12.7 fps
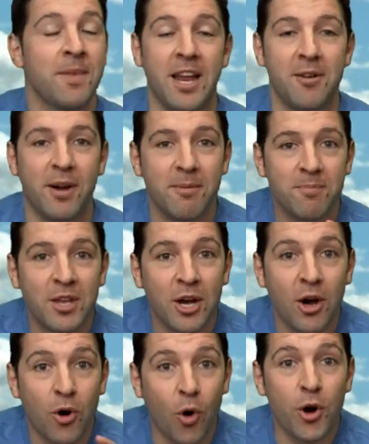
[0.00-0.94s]
Anyway,
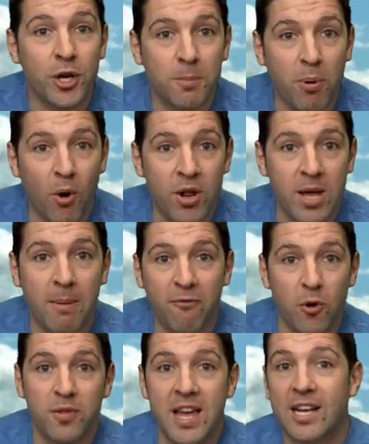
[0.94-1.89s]
or you could pony up
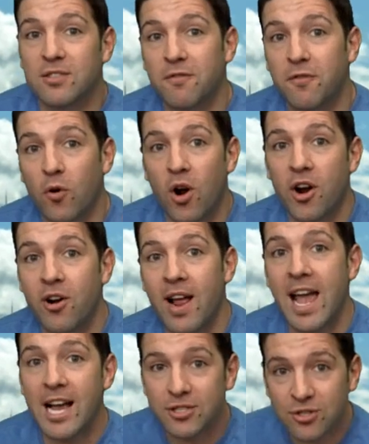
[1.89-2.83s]

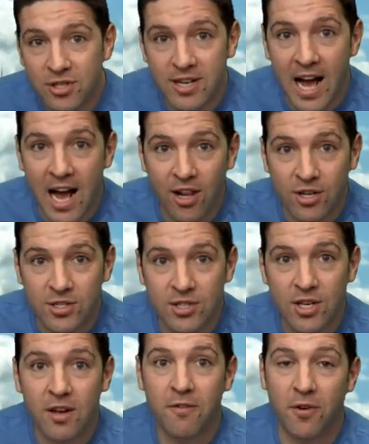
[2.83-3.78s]
$4,400 extra
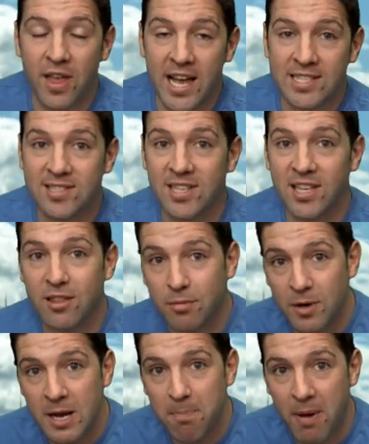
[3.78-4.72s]
dollars for the
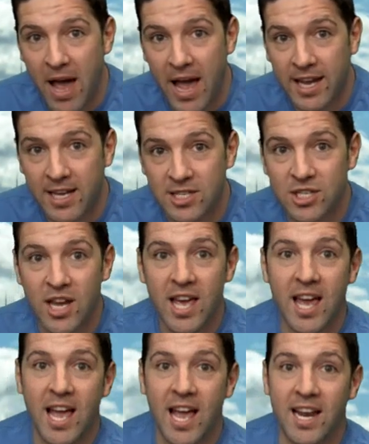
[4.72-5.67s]
ST3 package,
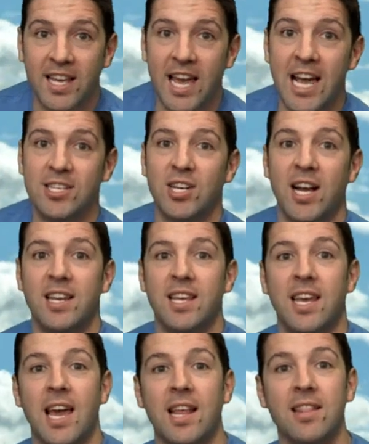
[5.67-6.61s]
adding
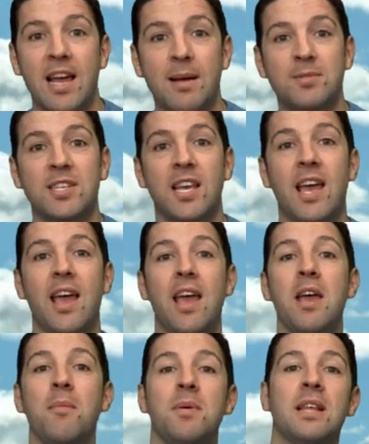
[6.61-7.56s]
HID headlamps,
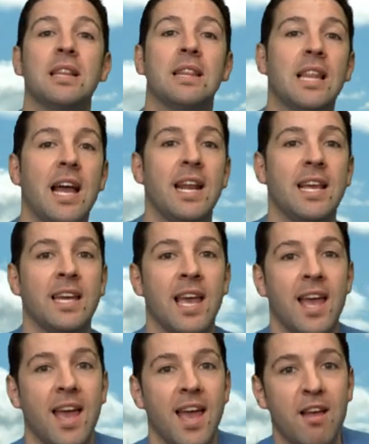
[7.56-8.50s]
ambient
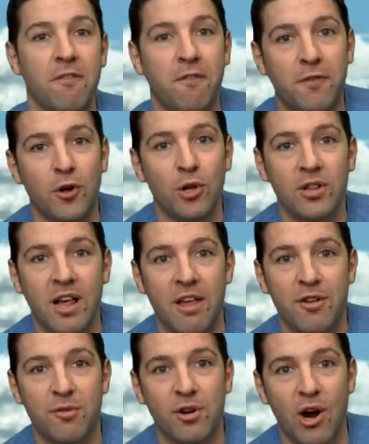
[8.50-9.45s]
lighting, and full
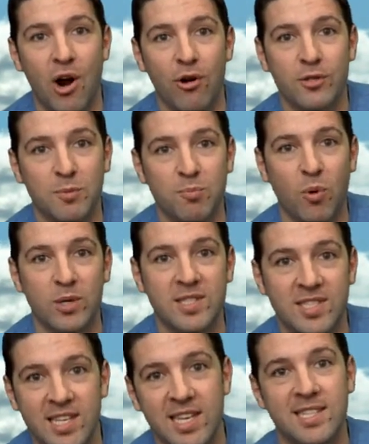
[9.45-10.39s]
leather Recaro
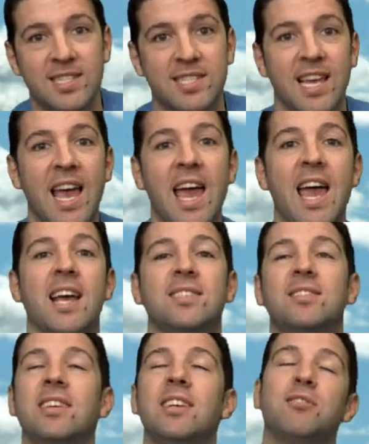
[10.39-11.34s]
sports seats.
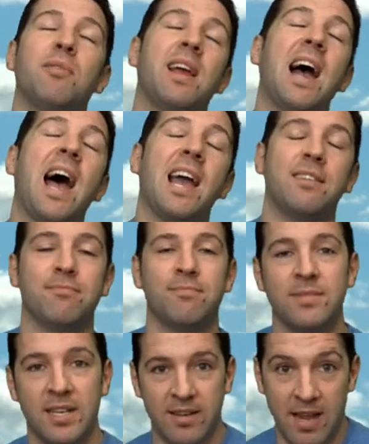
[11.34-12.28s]
ST3, I
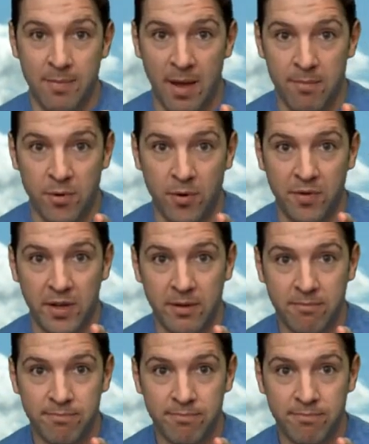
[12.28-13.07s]
name that movie.